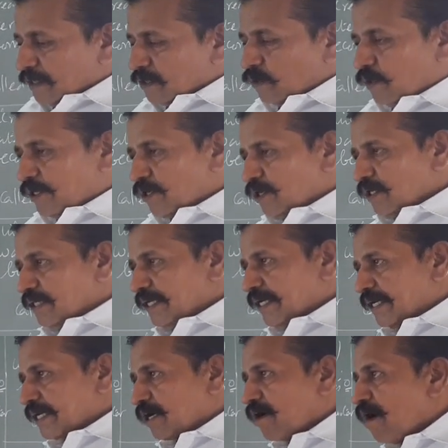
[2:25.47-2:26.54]
So what all
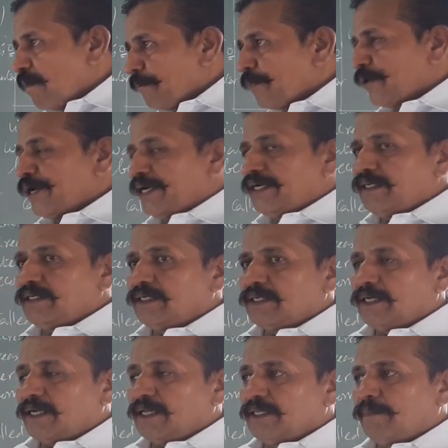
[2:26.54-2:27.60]
the component
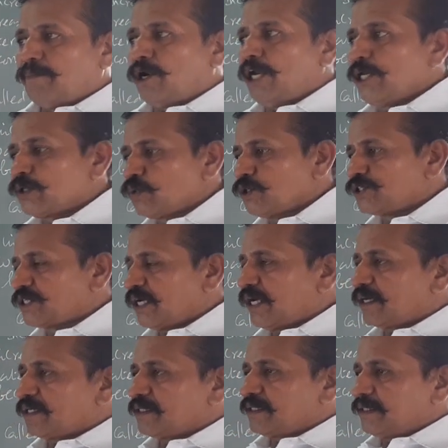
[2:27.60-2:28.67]
the molecules
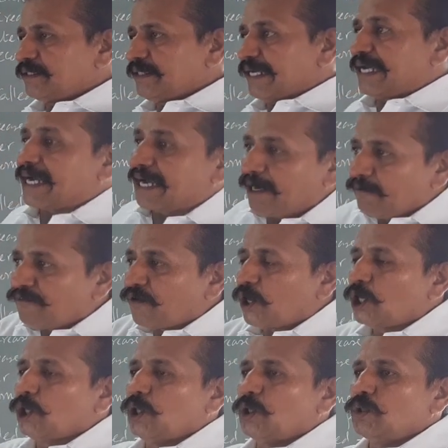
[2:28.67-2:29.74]
are, they can
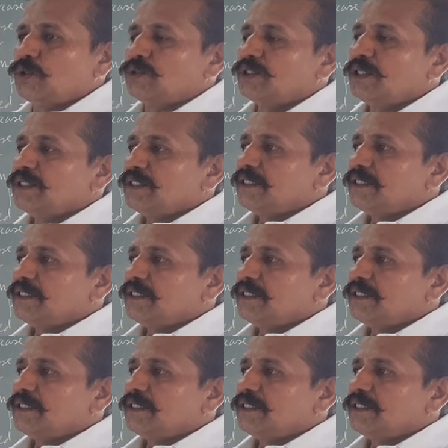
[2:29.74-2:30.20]
follow,